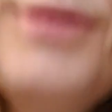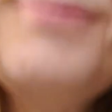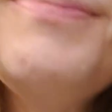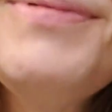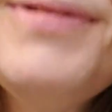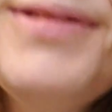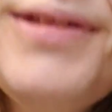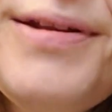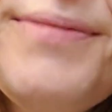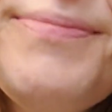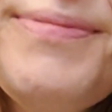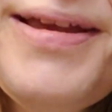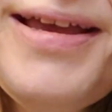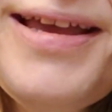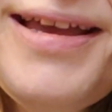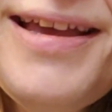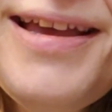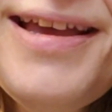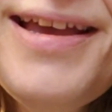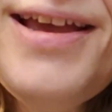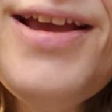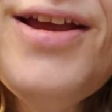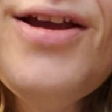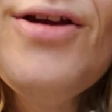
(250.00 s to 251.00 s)
up a little bit,
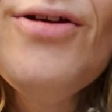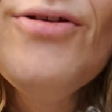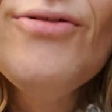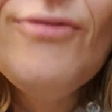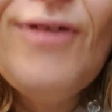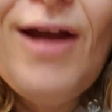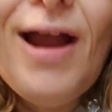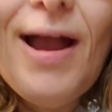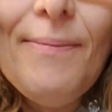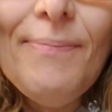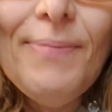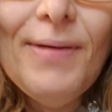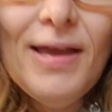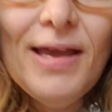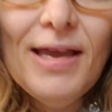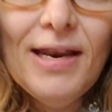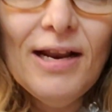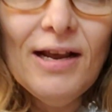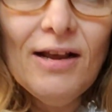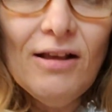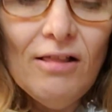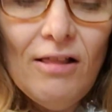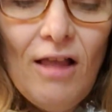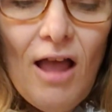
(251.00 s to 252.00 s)
wrap it in
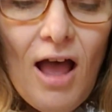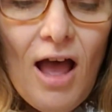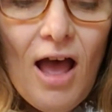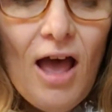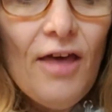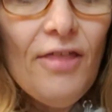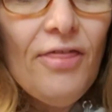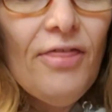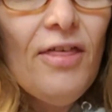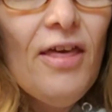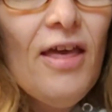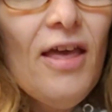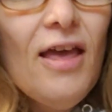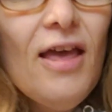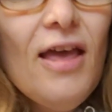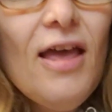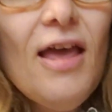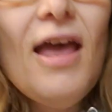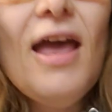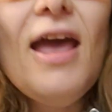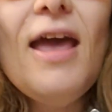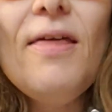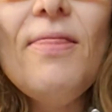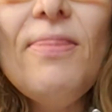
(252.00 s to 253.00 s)
a cloth,
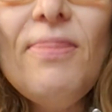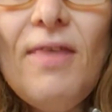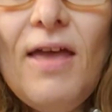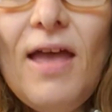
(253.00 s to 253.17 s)
and